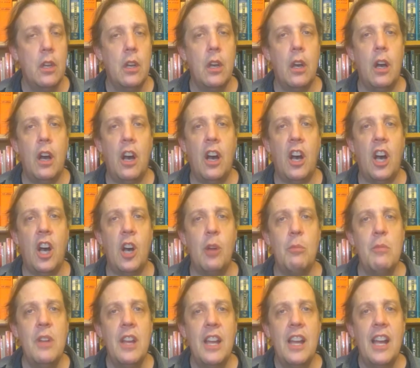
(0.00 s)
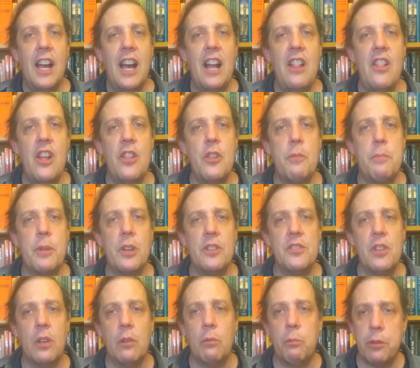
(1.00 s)
Um, and then the
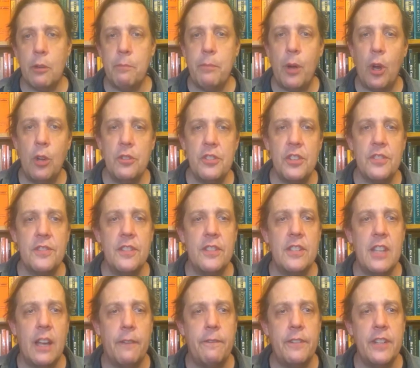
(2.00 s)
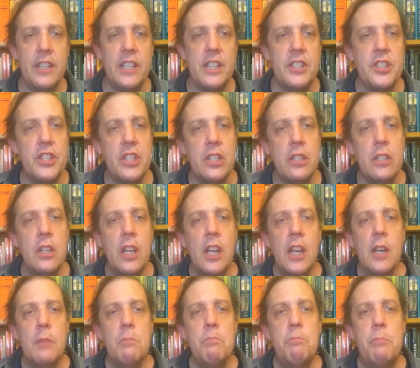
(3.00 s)
person proposes a definition,
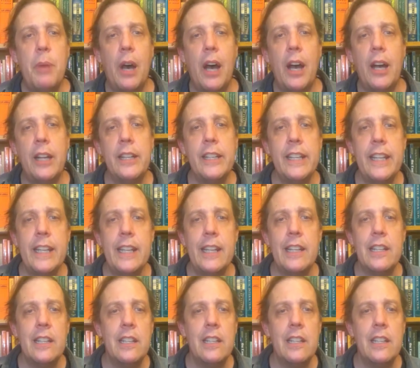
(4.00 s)
but it,